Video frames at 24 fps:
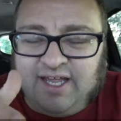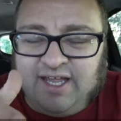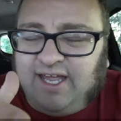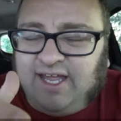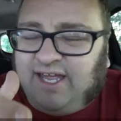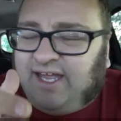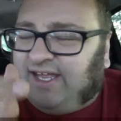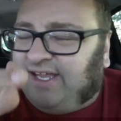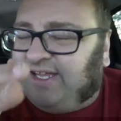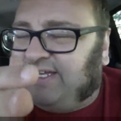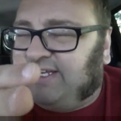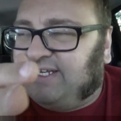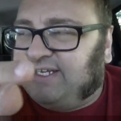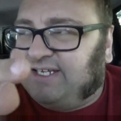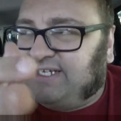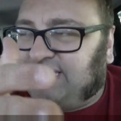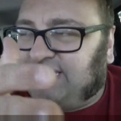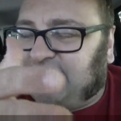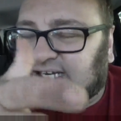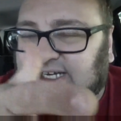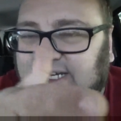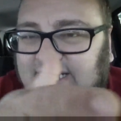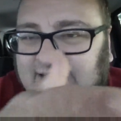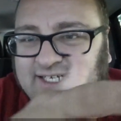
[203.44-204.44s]
and
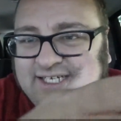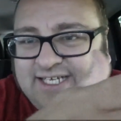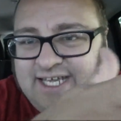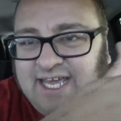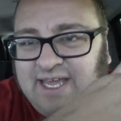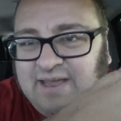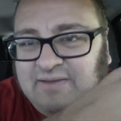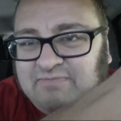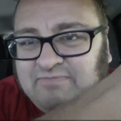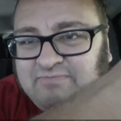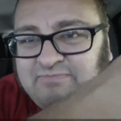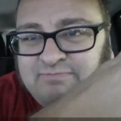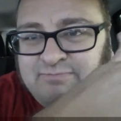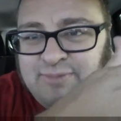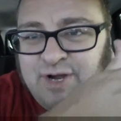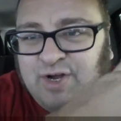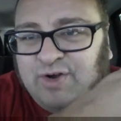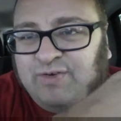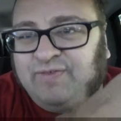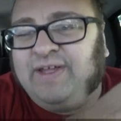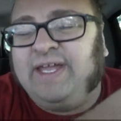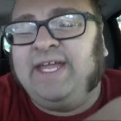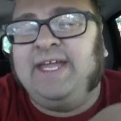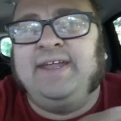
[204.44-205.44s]
uh, and keep
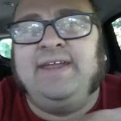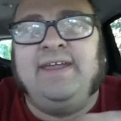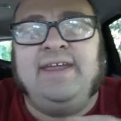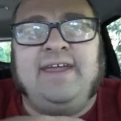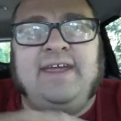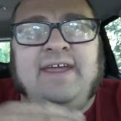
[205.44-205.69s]
moving.